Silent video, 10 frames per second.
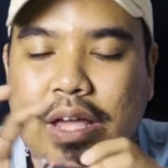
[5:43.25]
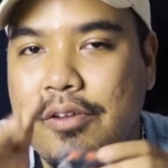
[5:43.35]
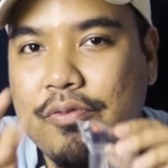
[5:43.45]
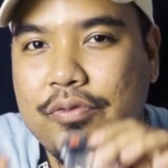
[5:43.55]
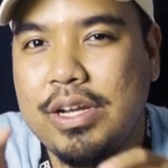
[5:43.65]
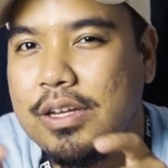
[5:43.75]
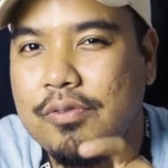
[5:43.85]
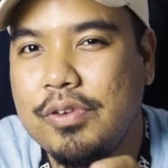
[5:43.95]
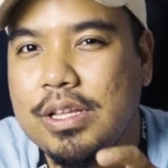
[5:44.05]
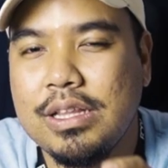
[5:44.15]
So every
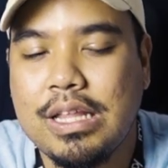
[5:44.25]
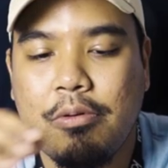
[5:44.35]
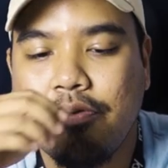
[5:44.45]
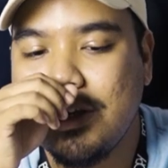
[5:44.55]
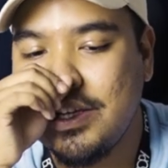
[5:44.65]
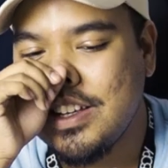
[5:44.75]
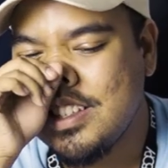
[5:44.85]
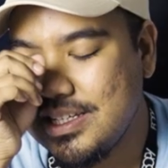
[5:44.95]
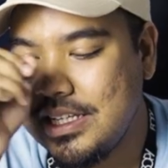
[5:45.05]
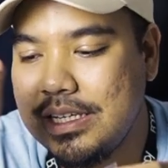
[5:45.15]
different type of keys
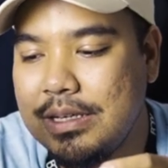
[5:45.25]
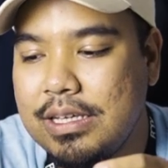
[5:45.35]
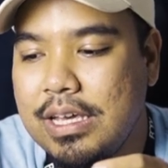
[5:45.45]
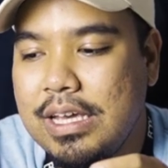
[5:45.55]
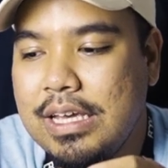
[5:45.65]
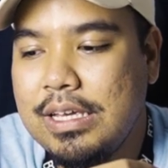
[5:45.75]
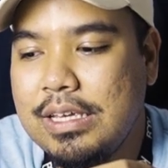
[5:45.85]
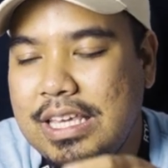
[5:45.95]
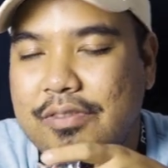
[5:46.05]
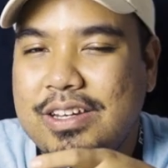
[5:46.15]
actually
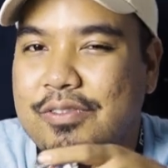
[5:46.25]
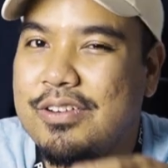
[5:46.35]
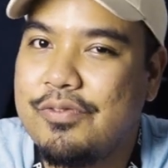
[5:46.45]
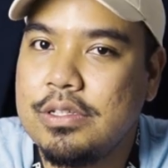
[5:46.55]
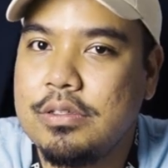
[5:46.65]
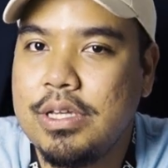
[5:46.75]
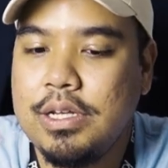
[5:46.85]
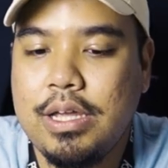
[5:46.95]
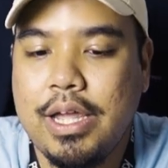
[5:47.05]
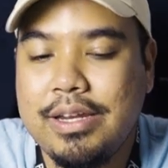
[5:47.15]
give a different feel to
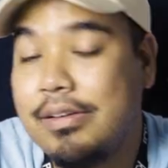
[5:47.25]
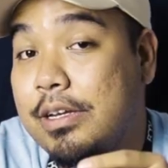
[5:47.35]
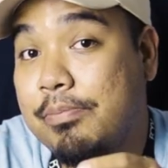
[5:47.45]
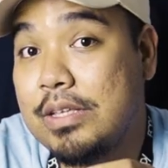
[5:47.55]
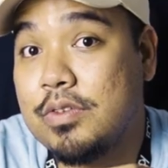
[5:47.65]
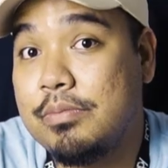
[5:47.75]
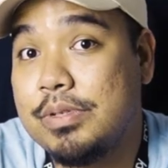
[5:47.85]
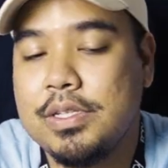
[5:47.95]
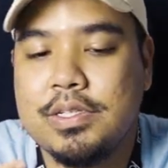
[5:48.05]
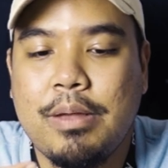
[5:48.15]
it, and it really depends on the
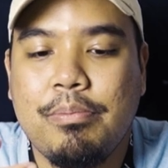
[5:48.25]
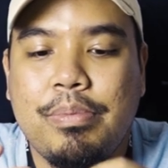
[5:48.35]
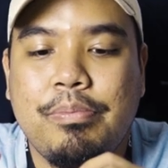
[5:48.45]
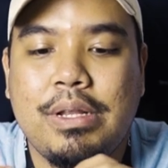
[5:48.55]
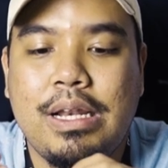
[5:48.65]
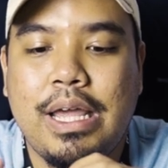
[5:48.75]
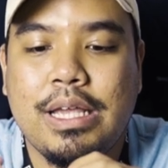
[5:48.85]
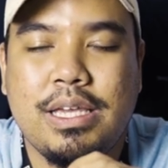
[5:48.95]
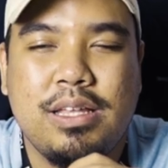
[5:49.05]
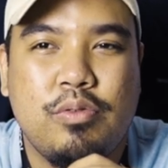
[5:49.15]
person. Some people
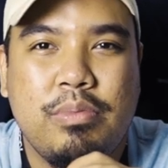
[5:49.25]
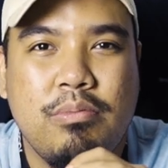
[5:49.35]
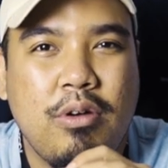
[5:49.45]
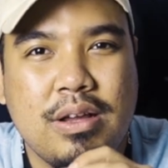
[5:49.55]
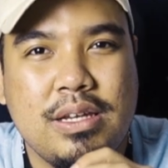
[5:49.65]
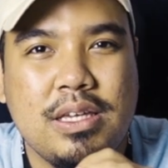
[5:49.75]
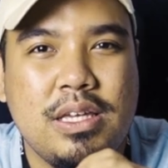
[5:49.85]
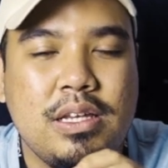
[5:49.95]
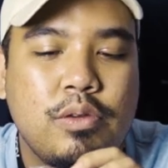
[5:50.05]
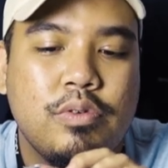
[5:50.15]
like it to be more
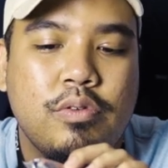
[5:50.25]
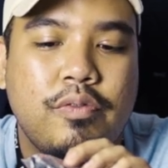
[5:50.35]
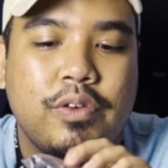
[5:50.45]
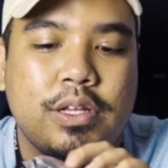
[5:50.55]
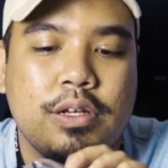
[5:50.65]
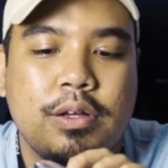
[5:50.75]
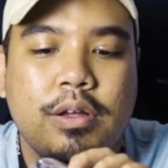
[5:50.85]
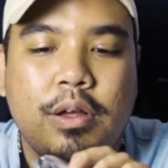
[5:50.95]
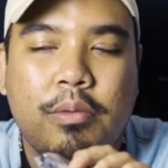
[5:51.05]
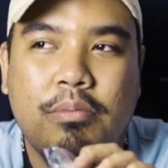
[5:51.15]
clicky, they will go for the
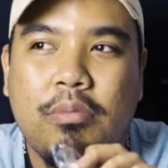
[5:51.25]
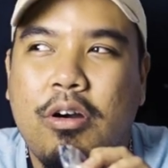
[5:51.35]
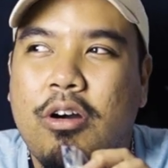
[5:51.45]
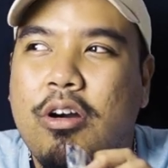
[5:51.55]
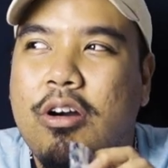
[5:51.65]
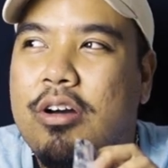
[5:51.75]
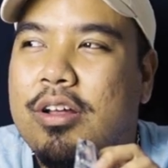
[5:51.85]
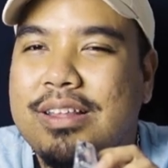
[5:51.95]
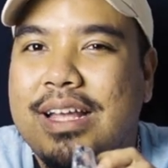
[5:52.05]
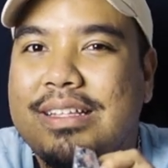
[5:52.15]
more
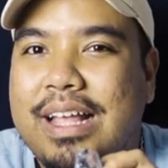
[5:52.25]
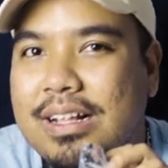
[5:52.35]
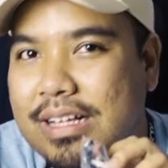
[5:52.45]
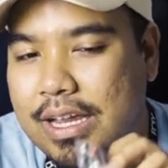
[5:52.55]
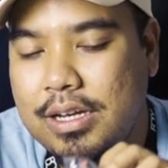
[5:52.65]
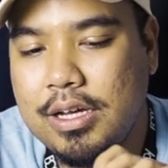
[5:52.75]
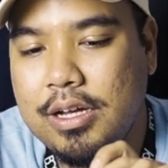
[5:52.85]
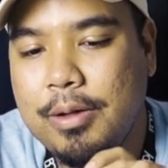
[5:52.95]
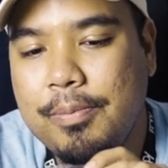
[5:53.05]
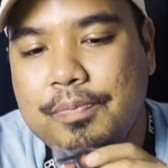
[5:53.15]
tactile kind
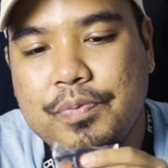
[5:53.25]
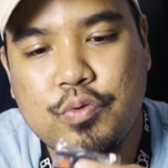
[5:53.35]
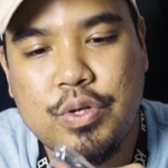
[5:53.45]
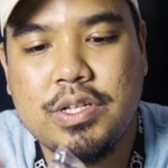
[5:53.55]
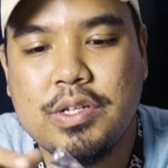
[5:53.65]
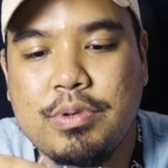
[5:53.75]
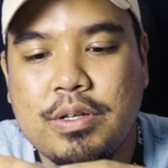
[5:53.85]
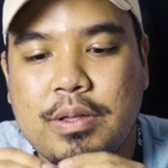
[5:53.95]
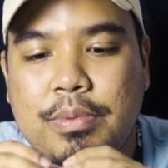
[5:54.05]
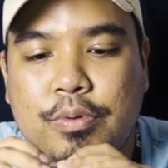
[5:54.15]
of switch.
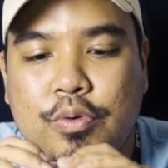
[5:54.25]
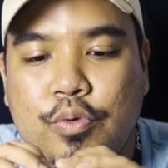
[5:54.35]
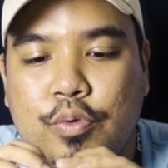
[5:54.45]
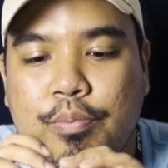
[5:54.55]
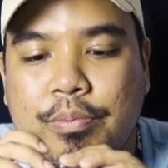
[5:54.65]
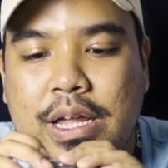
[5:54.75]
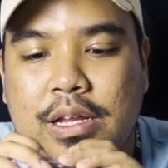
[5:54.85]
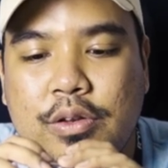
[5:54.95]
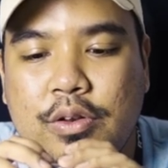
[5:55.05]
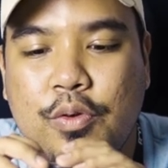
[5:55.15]
But some people who
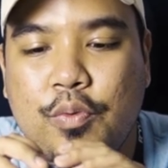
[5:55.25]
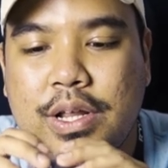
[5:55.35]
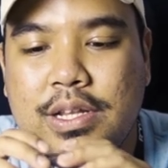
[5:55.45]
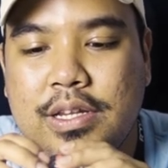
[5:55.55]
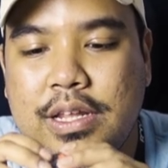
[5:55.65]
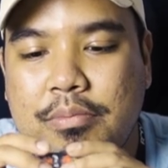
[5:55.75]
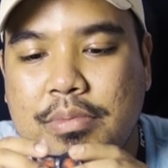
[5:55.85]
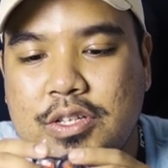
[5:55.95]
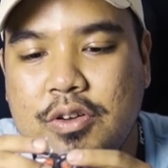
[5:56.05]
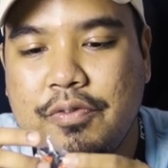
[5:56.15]
might not want that
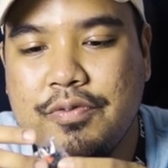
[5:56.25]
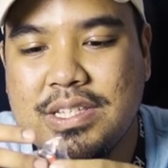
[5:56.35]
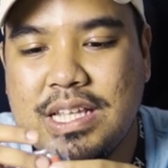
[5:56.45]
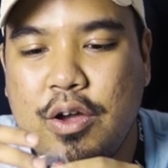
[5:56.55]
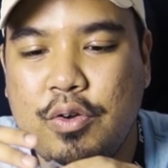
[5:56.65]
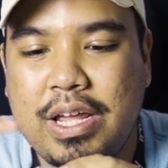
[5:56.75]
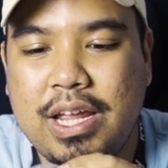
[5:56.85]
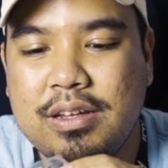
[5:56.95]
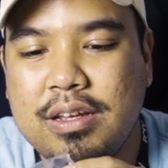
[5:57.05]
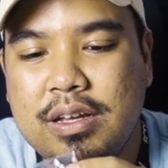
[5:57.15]
much of sound
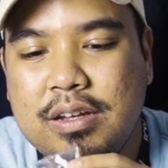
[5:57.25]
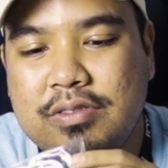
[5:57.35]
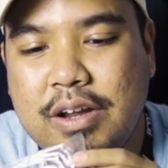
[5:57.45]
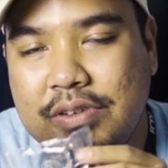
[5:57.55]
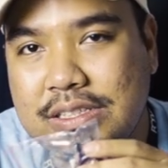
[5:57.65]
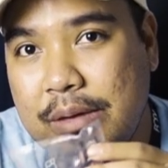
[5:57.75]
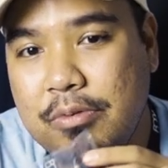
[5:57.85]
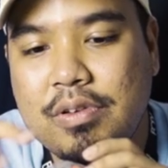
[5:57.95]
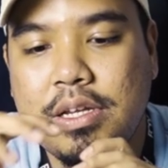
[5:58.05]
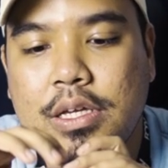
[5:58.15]
and travel time
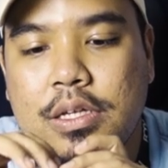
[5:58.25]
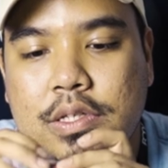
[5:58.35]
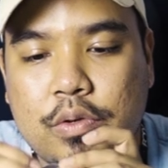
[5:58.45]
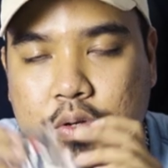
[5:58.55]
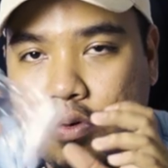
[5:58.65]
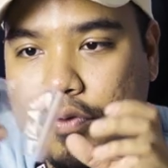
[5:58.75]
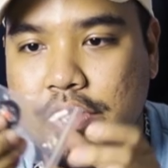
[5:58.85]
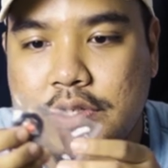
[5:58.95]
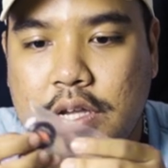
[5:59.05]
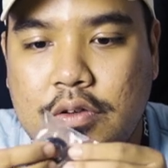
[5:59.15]
of clickiness, they will go
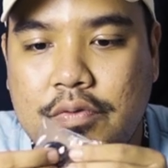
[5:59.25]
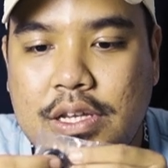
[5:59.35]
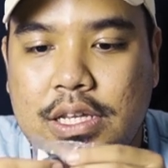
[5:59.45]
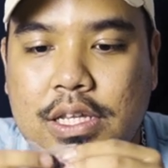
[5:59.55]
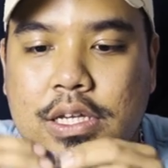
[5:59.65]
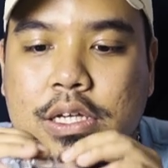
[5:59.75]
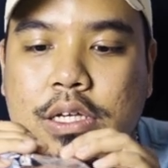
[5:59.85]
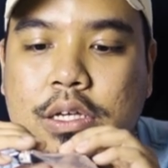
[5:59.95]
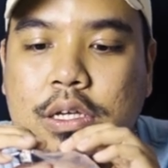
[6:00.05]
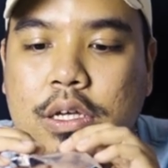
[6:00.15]
for this kind of
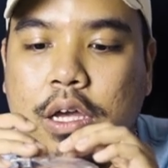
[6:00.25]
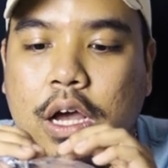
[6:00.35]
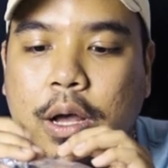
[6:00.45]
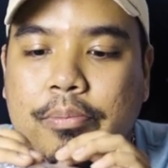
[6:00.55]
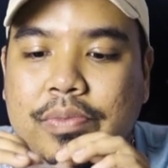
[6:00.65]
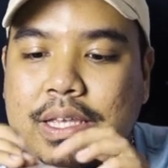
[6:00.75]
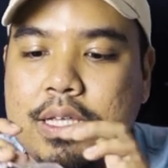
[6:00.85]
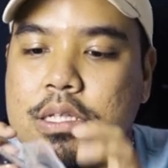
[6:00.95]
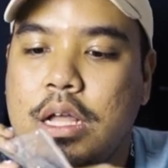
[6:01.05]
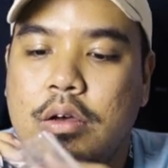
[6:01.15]
linear
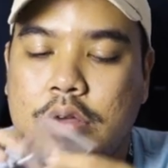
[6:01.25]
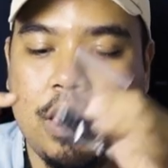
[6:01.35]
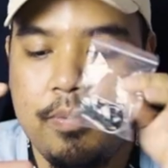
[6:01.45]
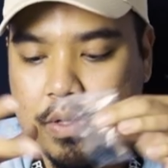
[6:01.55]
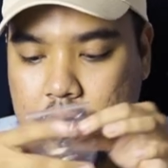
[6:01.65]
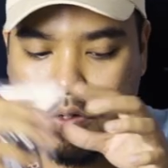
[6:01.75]
keys lah, okay?